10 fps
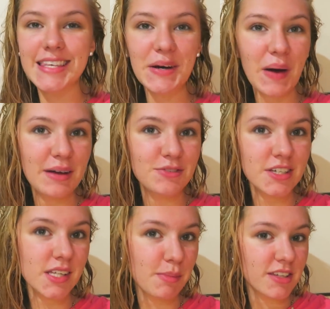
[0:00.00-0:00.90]
So I've
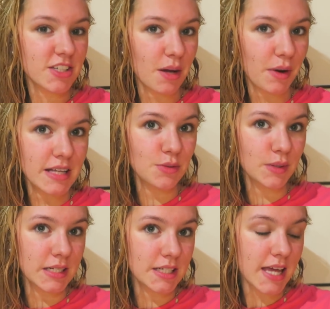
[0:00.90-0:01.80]
just come out of the shower, as you
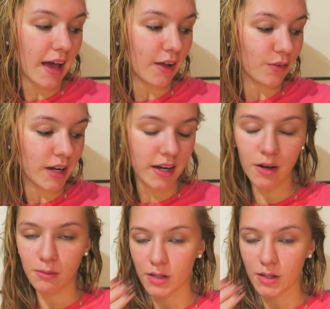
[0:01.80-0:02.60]
can tell right now,